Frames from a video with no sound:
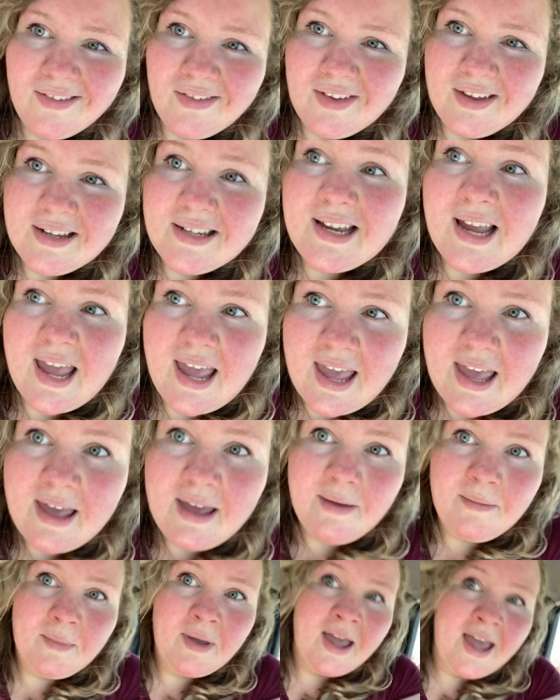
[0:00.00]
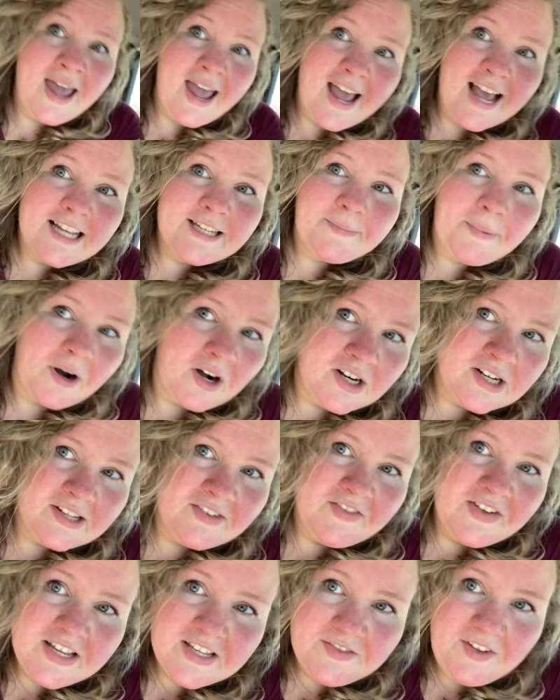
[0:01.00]
it to him as part
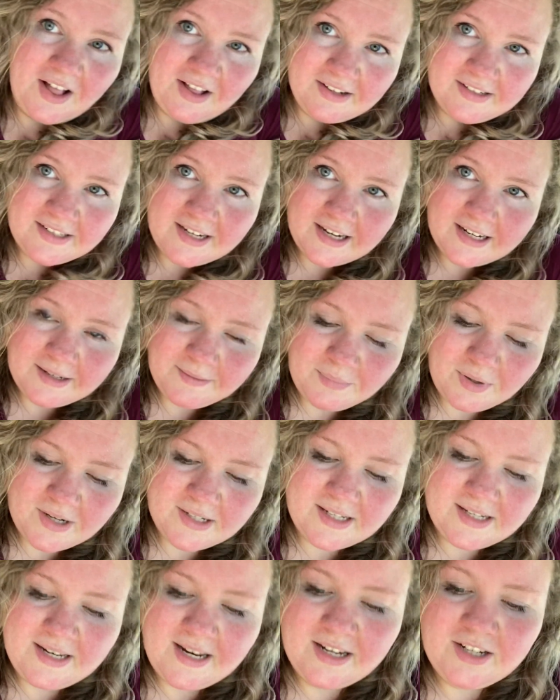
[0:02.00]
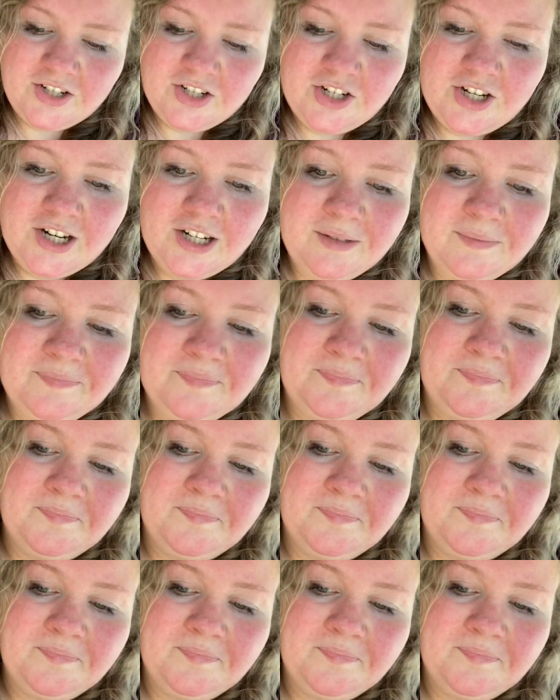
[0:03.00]
of his Valentine present next year.